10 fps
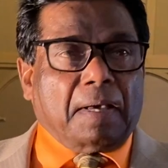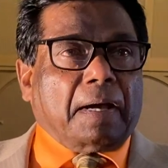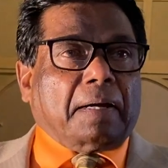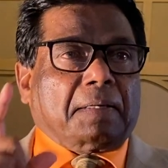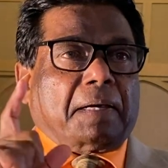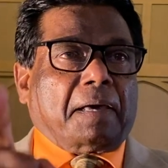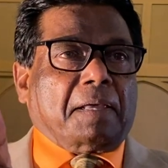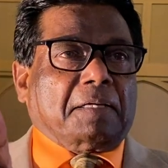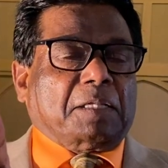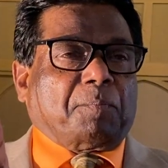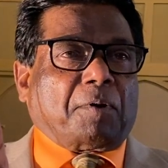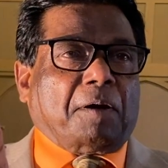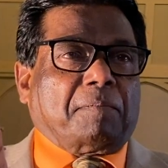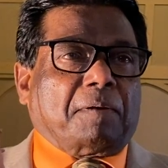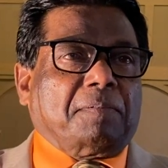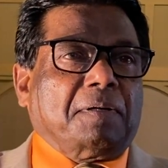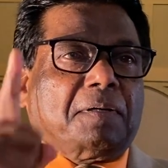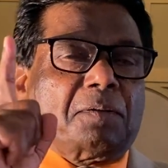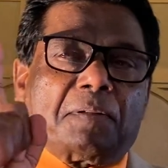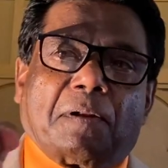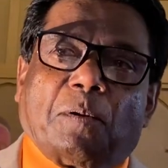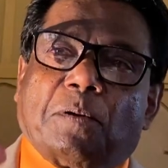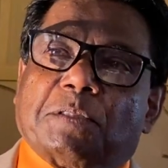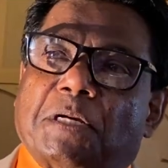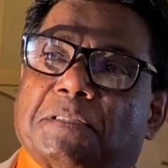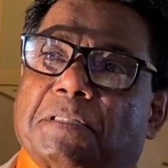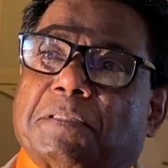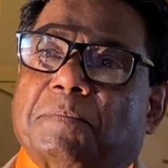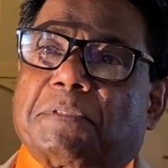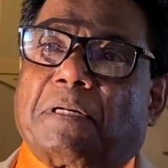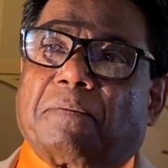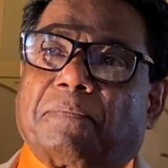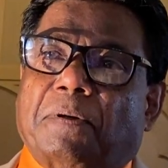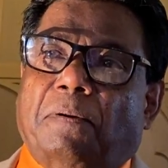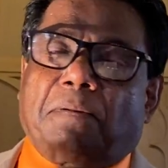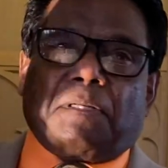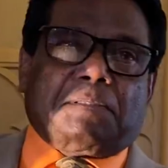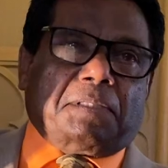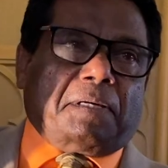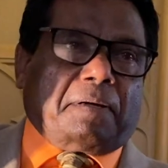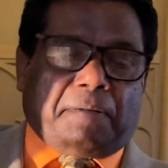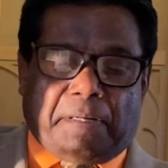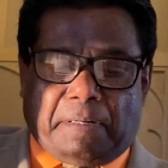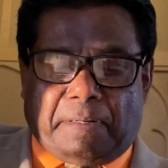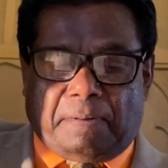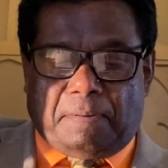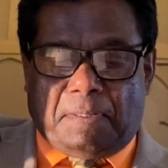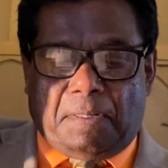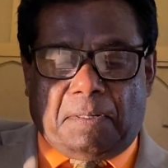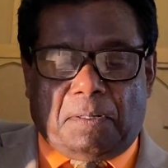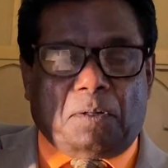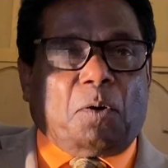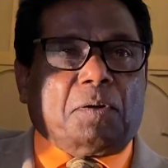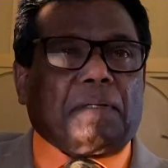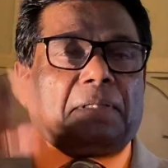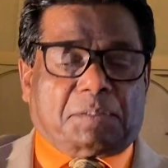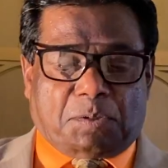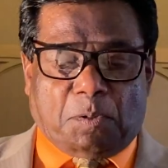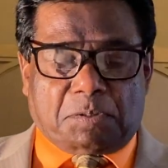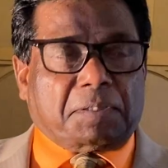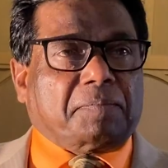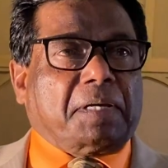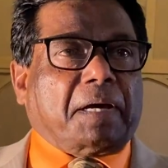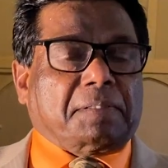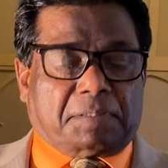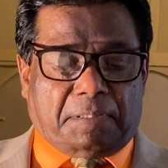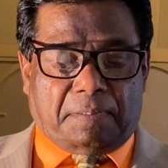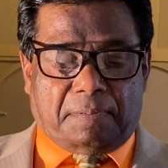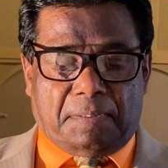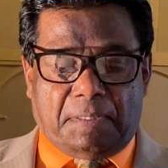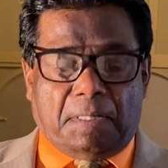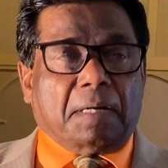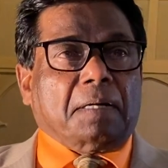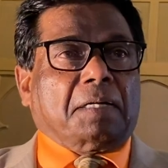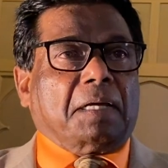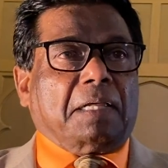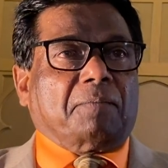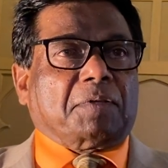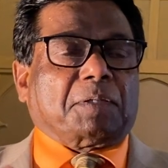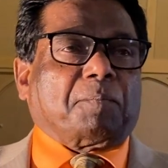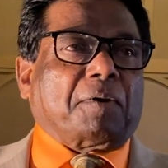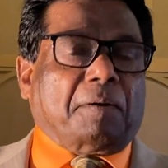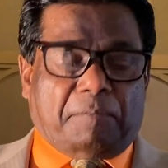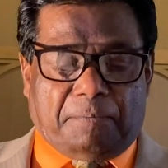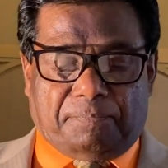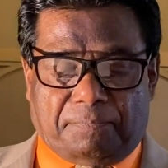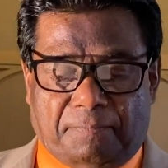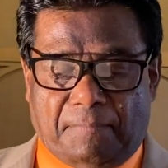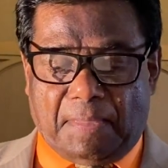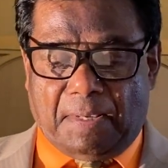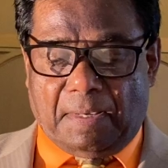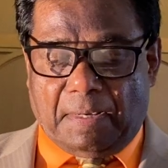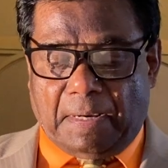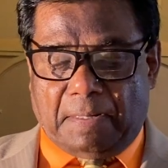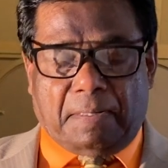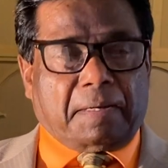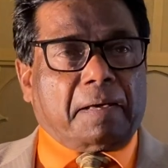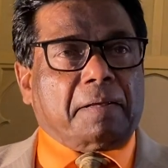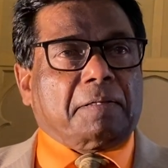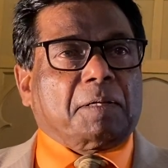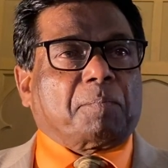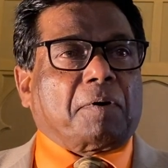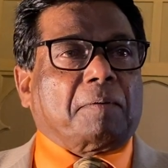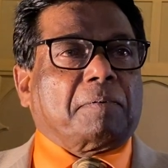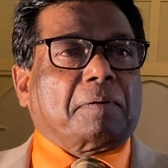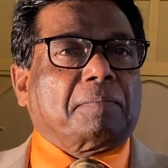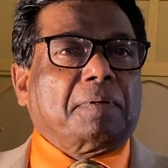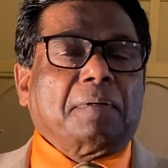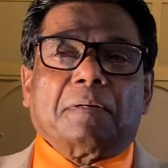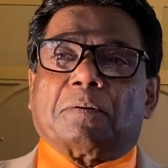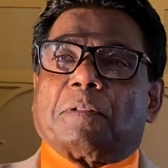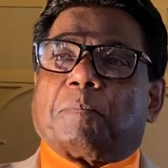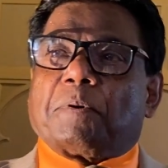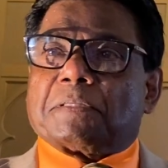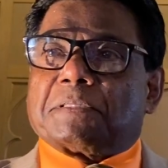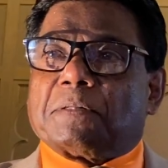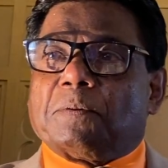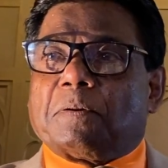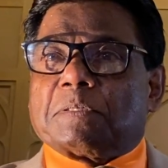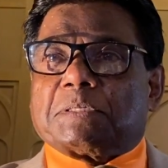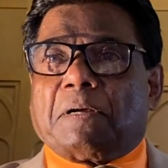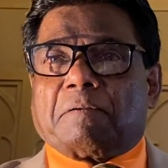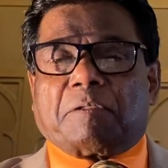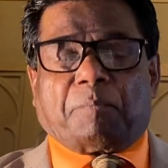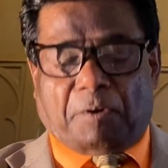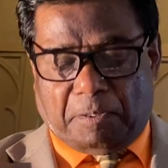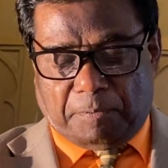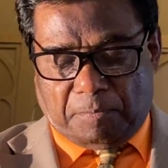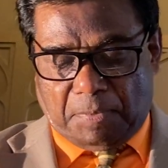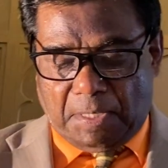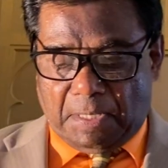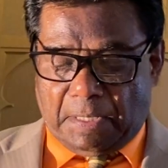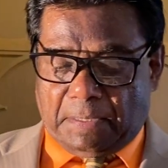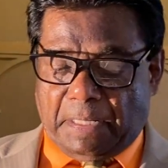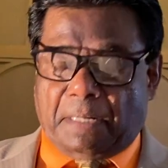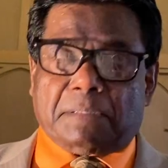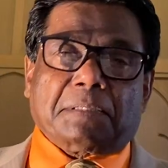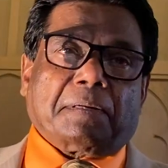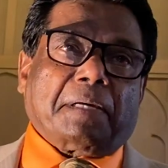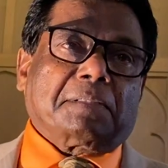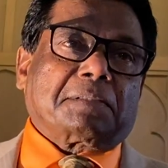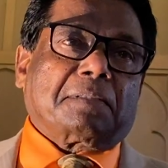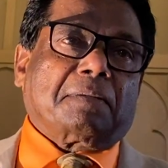And carrying the problem to the Lord Jesus Himself. All these three are needed. Knowing the source of the answer, dealing with the problem, and carrying the problem to the person who could solve the problem, and that is Christ.